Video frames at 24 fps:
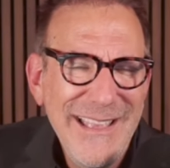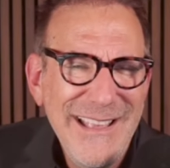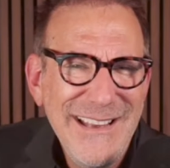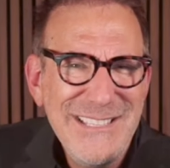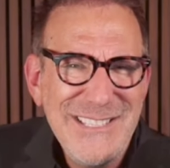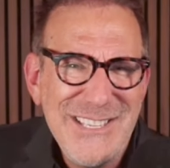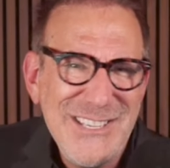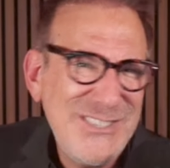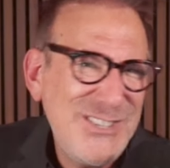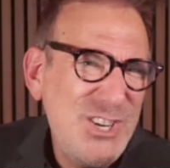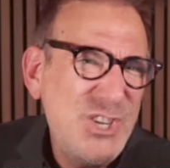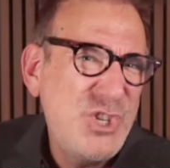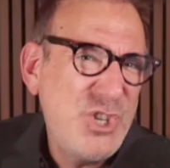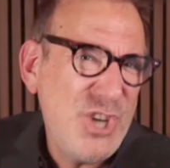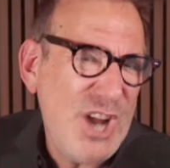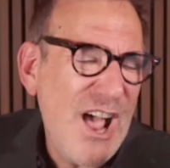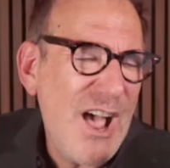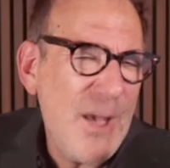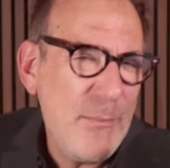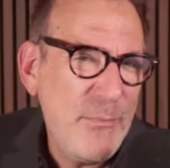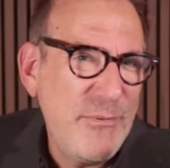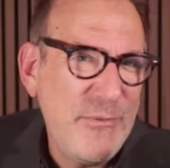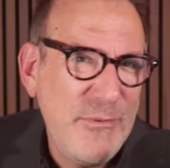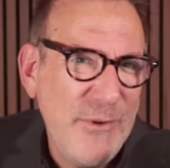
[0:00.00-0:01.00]
It's just a
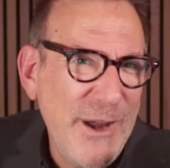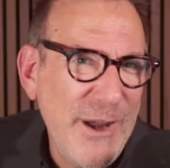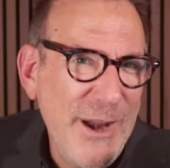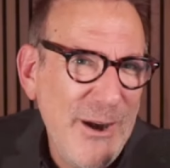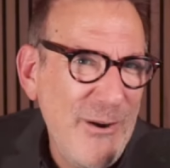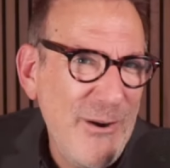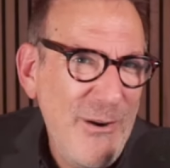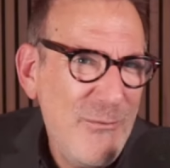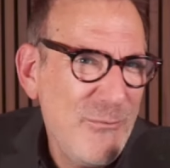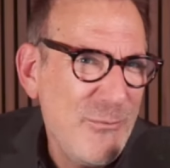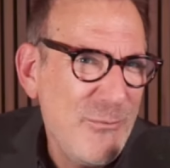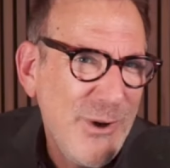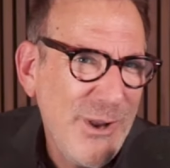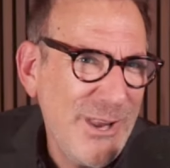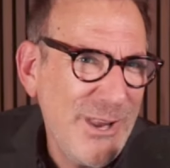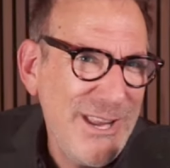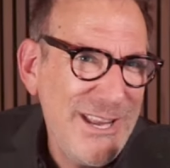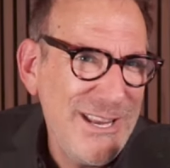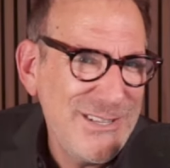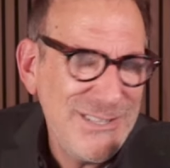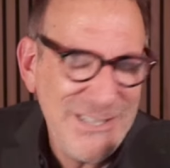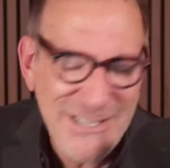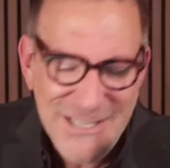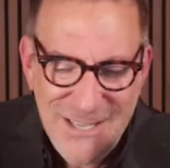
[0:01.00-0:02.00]
job fair, really.
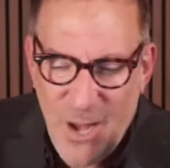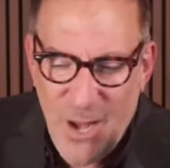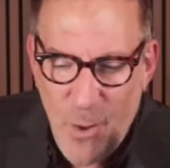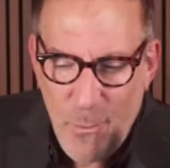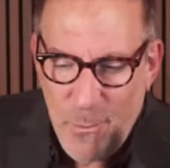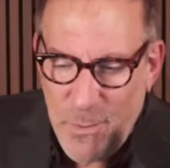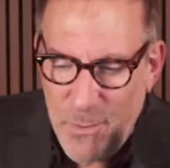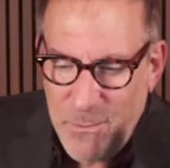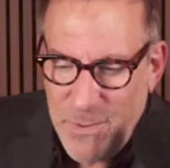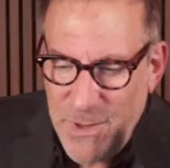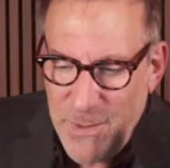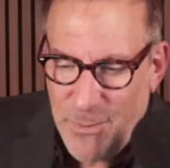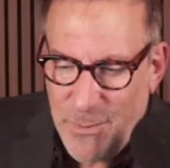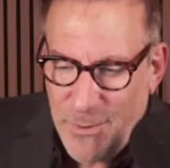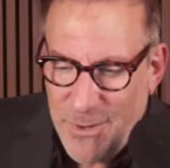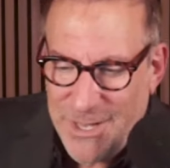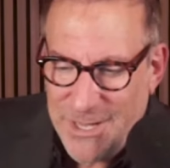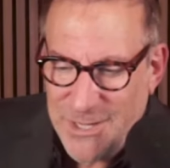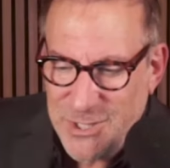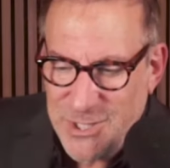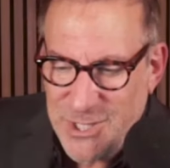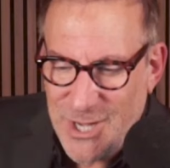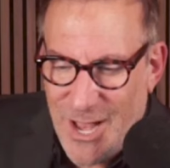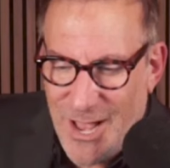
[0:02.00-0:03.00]
It's just helping people
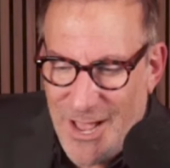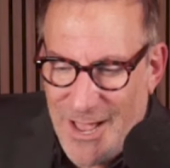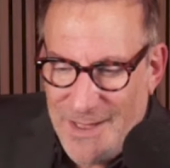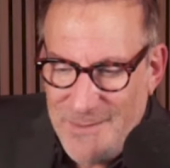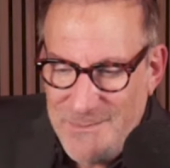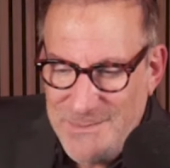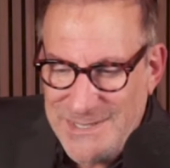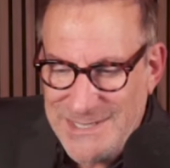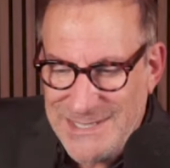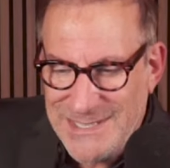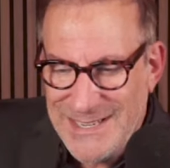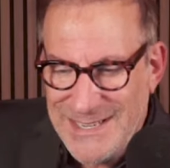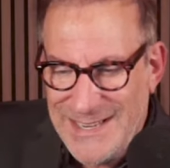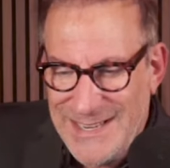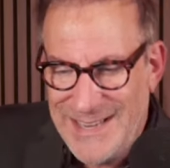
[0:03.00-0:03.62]
get jobs.